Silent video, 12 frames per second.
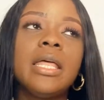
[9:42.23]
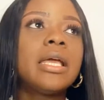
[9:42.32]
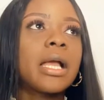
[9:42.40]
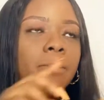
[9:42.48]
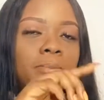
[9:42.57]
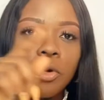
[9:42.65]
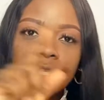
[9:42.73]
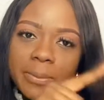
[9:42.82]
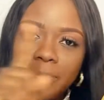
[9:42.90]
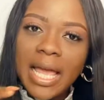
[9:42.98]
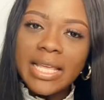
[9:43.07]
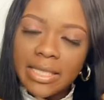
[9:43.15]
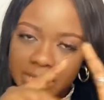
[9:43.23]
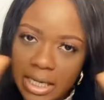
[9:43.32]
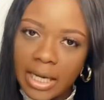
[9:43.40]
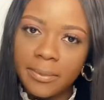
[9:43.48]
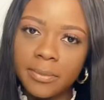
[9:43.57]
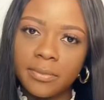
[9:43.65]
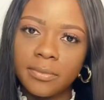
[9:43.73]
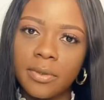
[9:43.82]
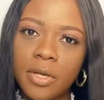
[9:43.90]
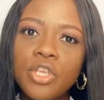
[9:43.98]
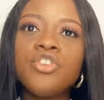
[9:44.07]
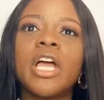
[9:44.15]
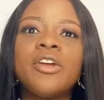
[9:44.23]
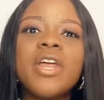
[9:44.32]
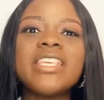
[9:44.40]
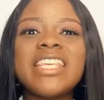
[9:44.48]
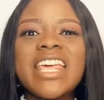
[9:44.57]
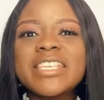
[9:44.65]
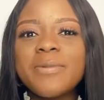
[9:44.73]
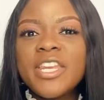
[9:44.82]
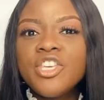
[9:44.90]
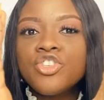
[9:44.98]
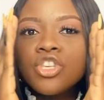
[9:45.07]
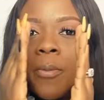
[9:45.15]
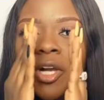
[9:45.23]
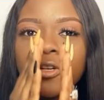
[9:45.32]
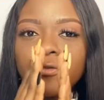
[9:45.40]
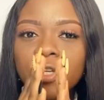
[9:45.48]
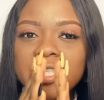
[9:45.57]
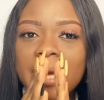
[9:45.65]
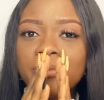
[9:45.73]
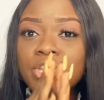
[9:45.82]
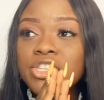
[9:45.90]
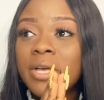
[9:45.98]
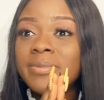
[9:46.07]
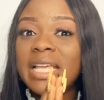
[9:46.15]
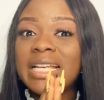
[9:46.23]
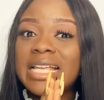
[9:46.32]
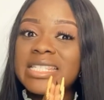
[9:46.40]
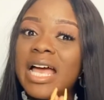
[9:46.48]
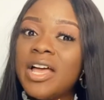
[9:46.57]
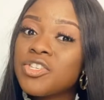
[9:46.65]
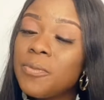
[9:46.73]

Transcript: Multiply the time. You can already say that you're spending so much of your time doing something that,